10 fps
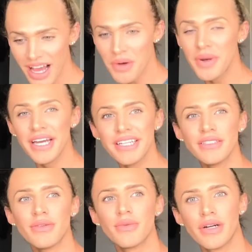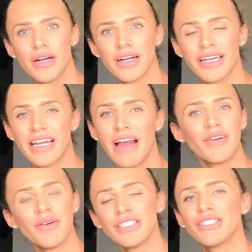I went into work, and
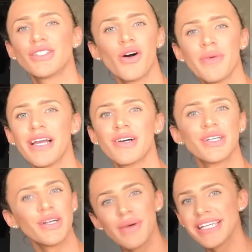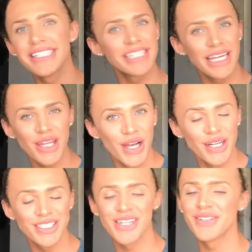everyone just told me how good my skin
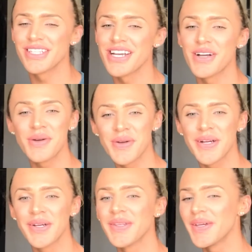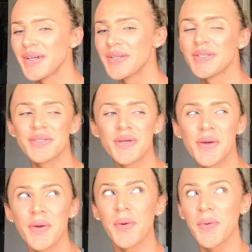looked. And I was like, oh my god, it's
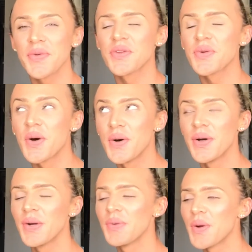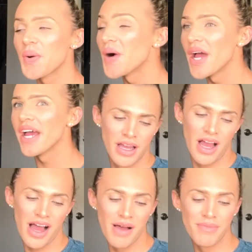like, I wonder why.
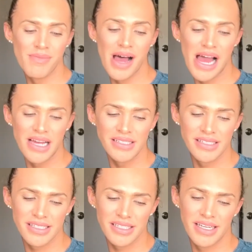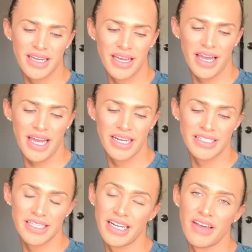A must in a
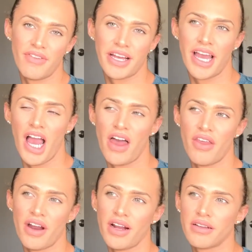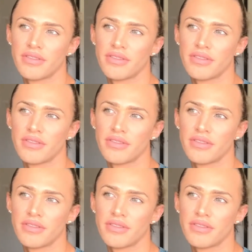significant other.